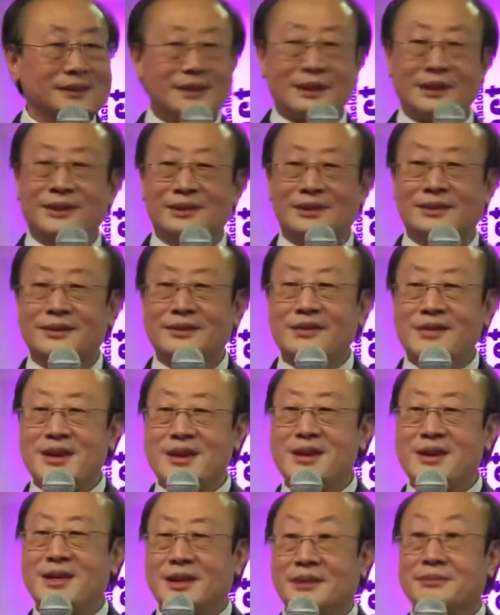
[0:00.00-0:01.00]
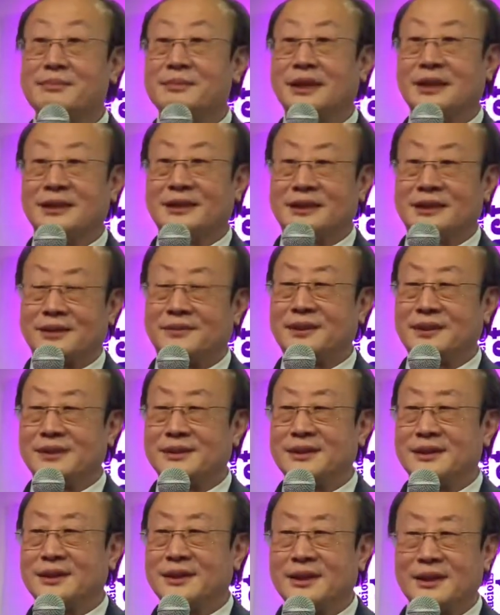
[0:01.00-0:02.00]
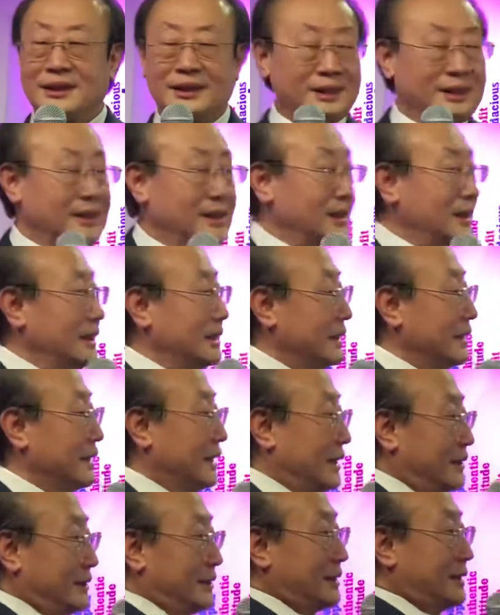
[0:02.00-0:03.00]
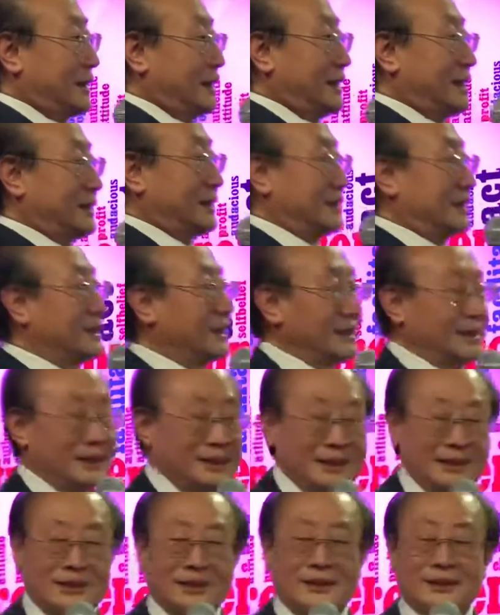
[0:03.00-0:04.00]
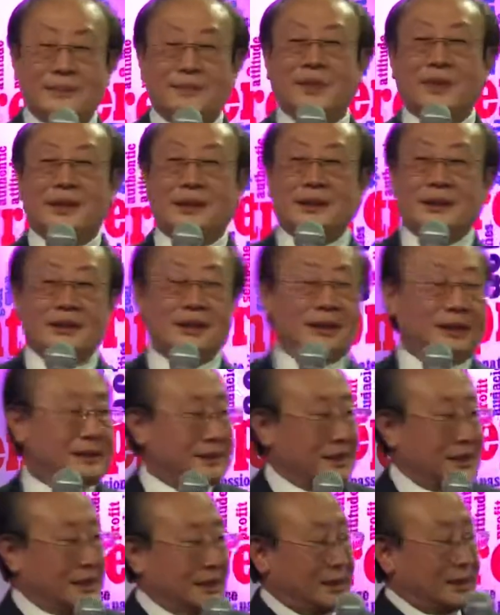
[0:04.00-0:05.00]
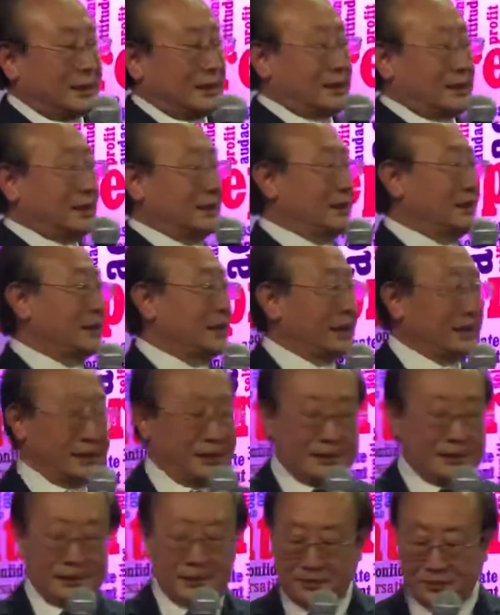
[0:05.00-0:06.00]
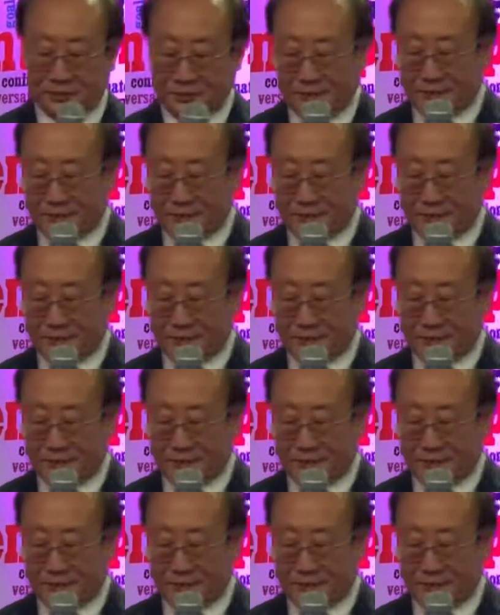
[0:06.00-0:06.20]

because they can make a difference. Now, the other thing is, the other chart you look at here,